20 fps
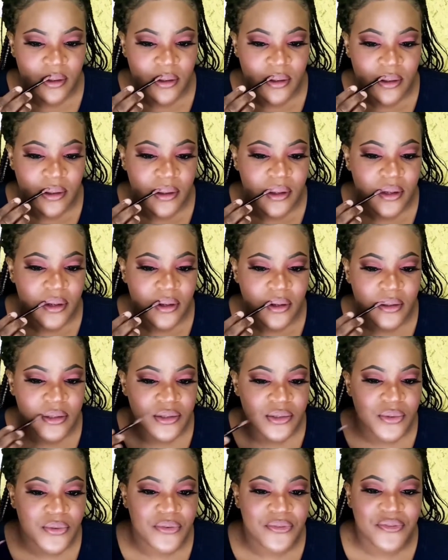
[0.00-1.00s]
It
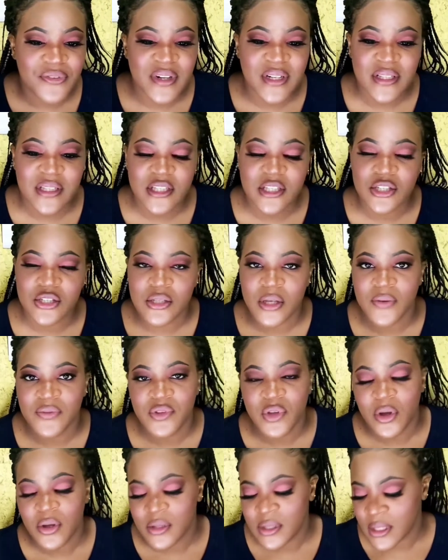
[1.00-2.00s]
also feels
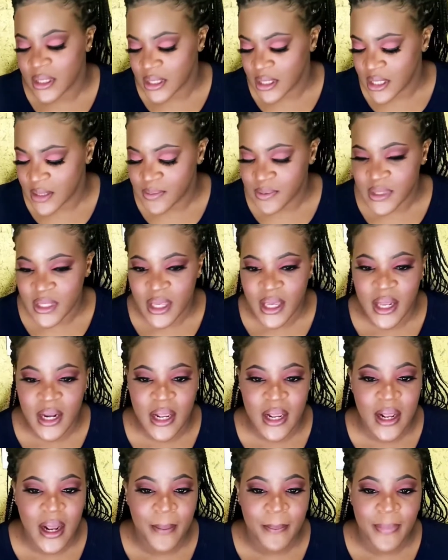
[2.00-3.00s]
soft on the lips and it
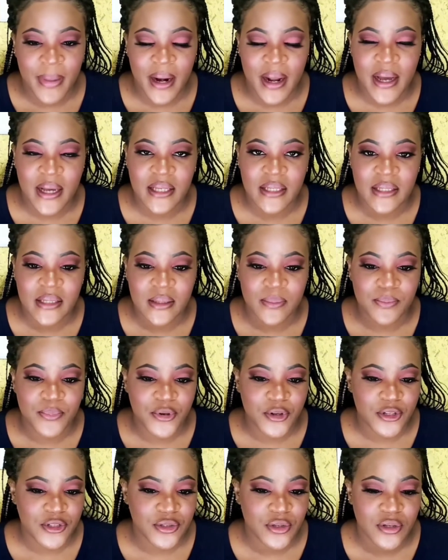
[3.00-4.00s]
applies the
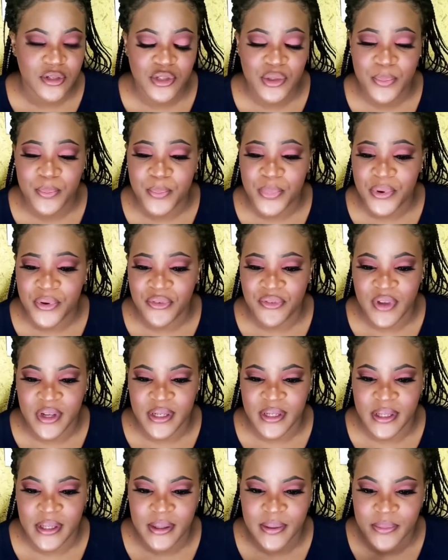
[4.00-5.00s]
product
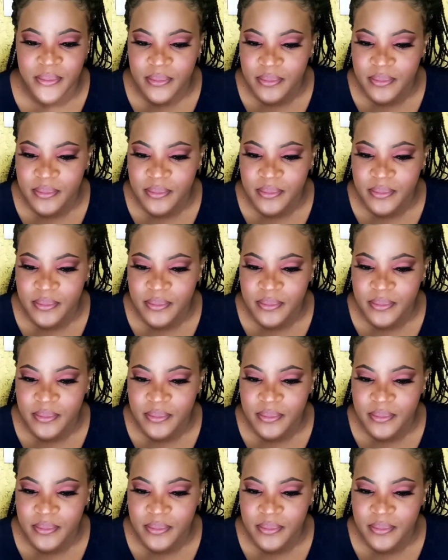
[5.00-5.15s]
perfectly.